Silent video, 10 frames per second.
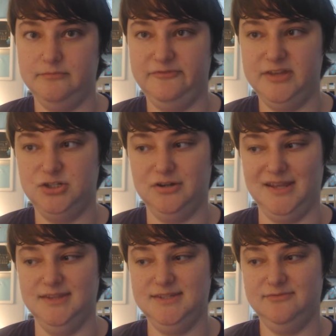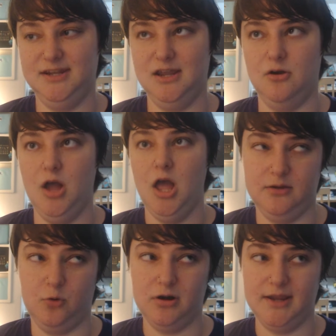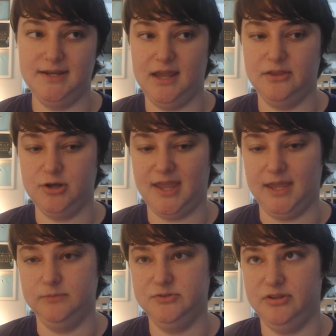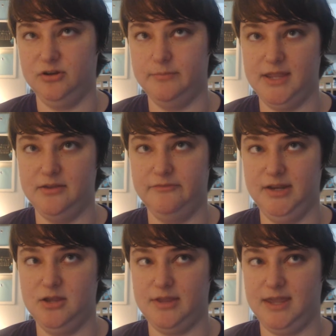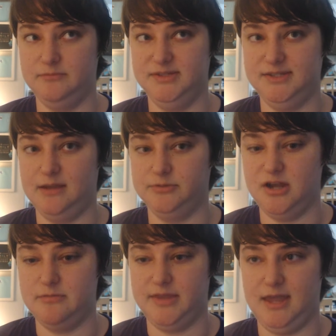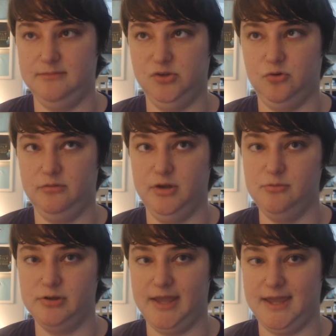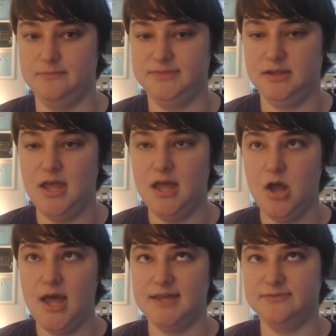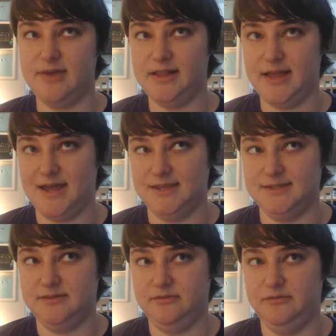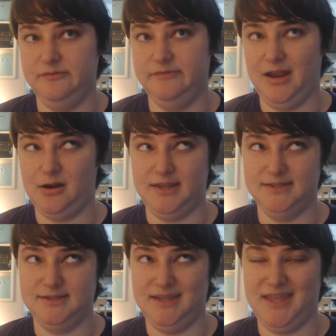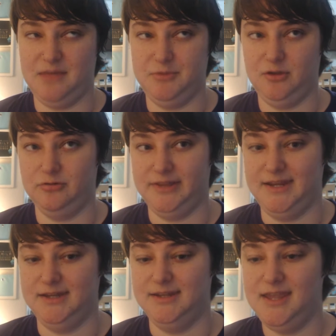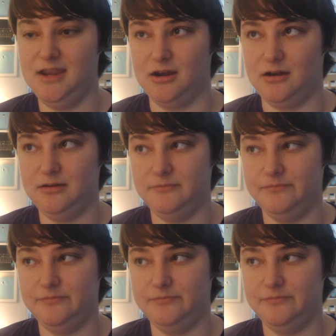featured in this video, or any other games, whether it be video games, tabletop games, or mobile games, as well as various gaming-related gear